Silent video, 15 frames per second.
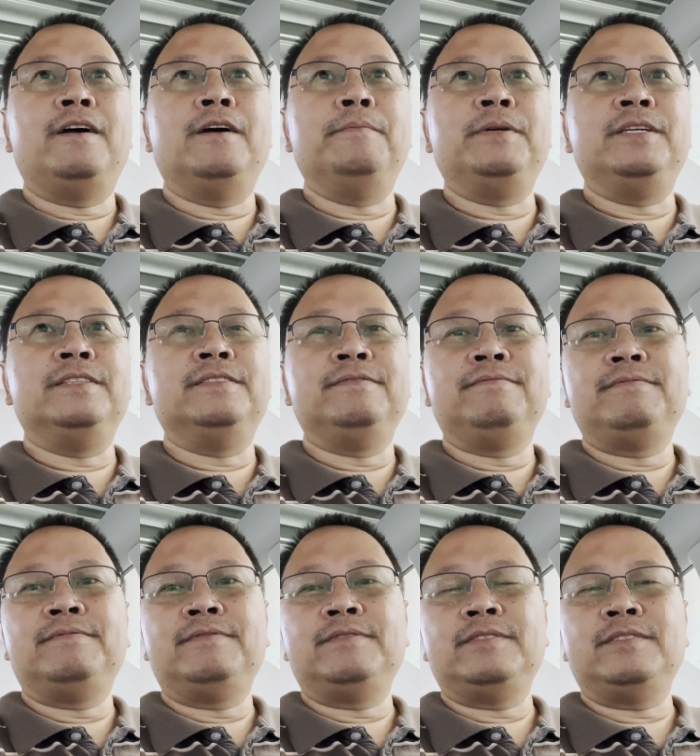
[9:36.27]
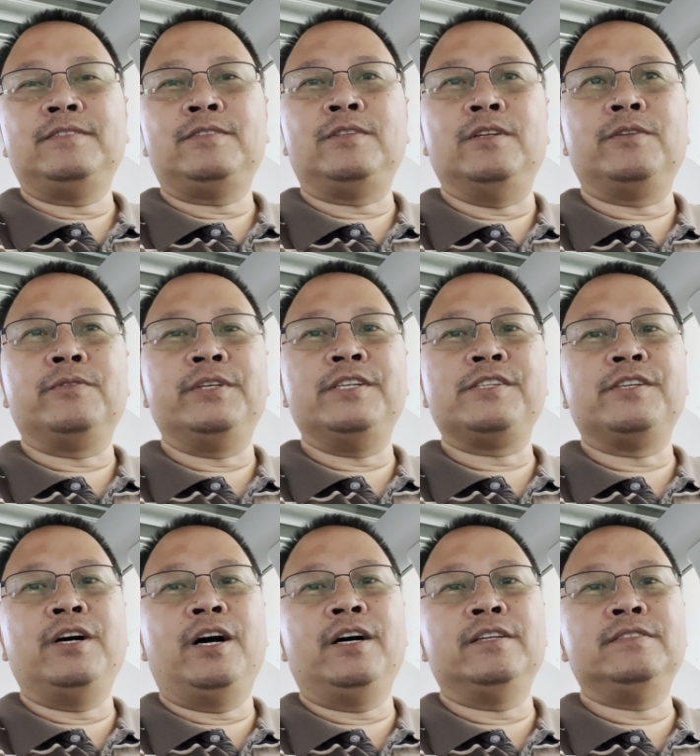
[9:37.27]
mean, the 3 is
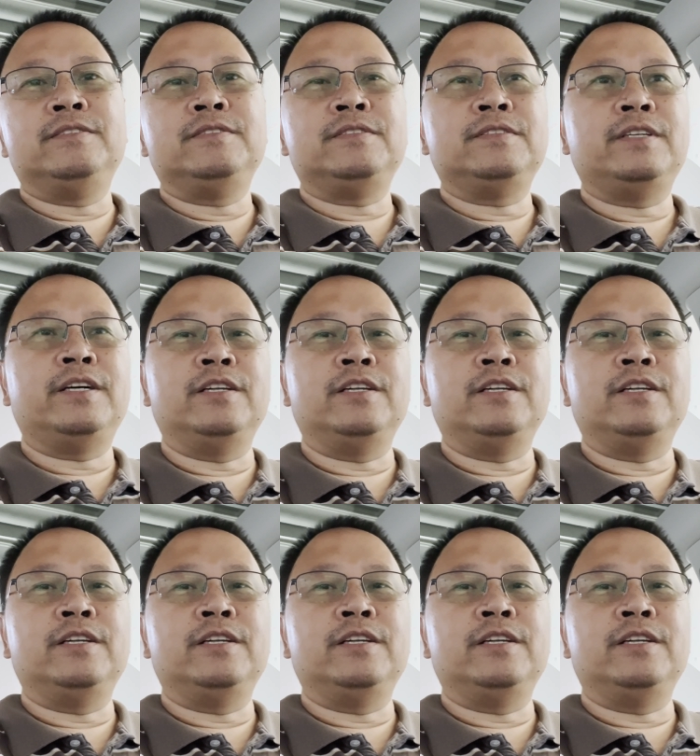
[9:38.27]
gone.